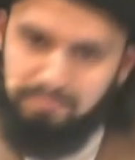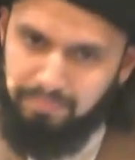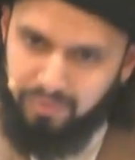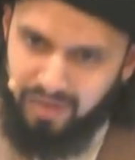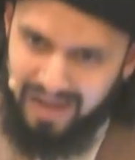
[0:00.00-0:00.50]

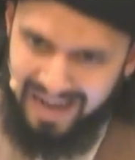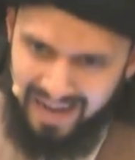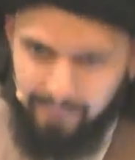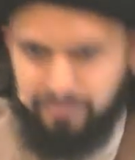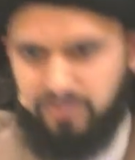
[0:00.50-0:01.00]

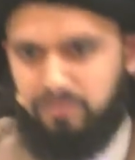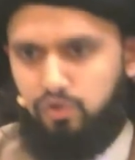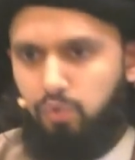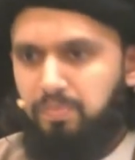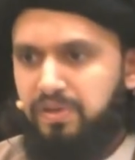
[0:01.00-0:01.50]
Perhaps
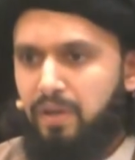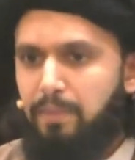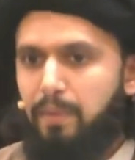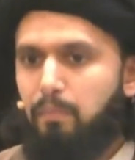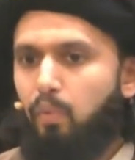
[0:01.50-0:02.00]
you'll be a
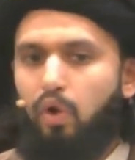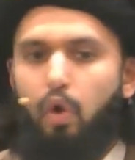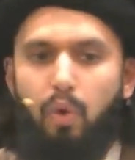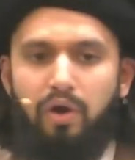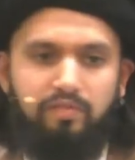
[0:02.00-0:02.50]
bit more
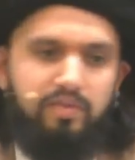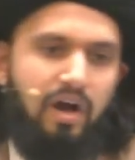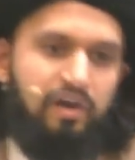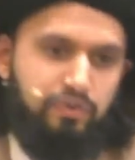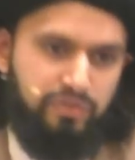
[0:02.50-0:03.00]
aware of
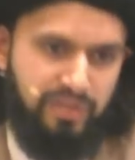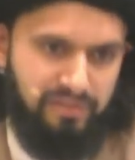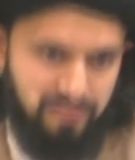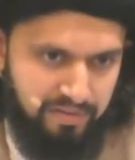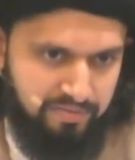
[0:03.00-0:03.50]
God in your
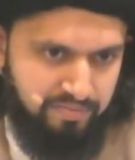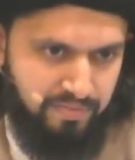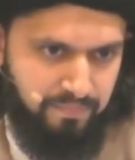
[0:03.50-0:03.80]
daily life.